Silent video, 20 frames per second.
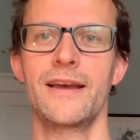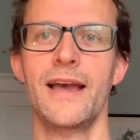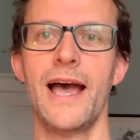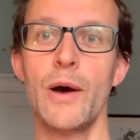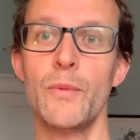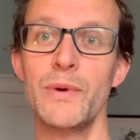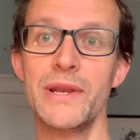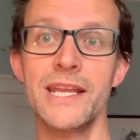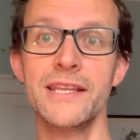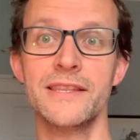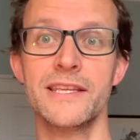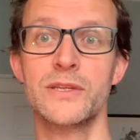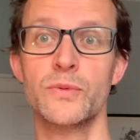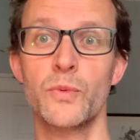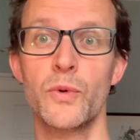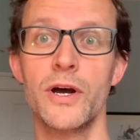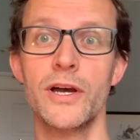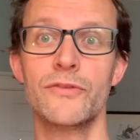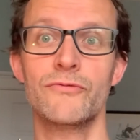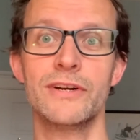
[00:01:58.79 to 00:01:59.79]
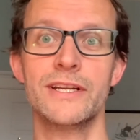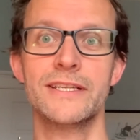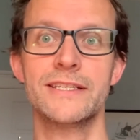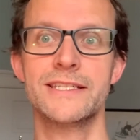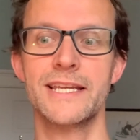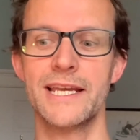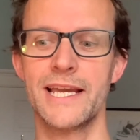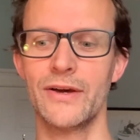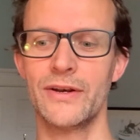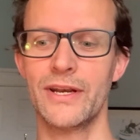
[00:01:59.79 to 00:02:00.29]
And we need this word written
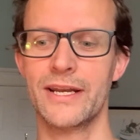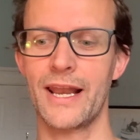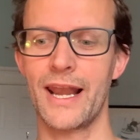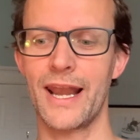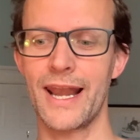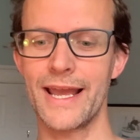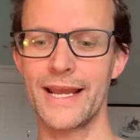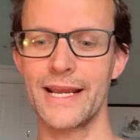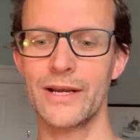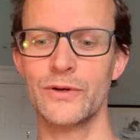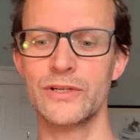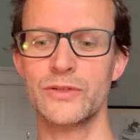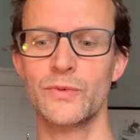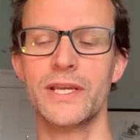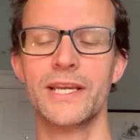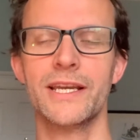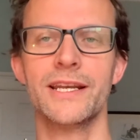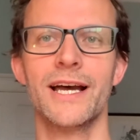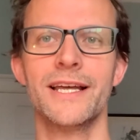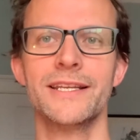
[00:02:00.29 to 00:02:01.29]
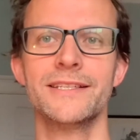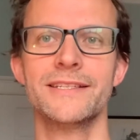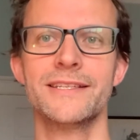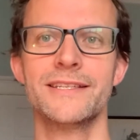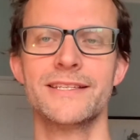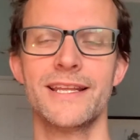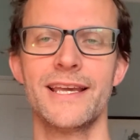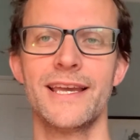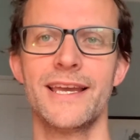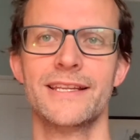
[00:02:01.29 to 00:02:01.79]
down in a language we can
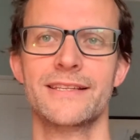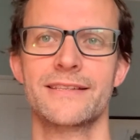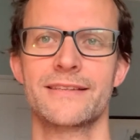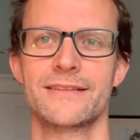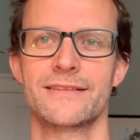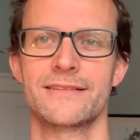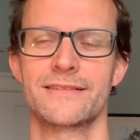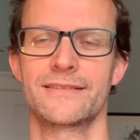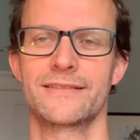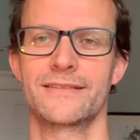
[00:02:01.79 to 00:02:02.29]
understand.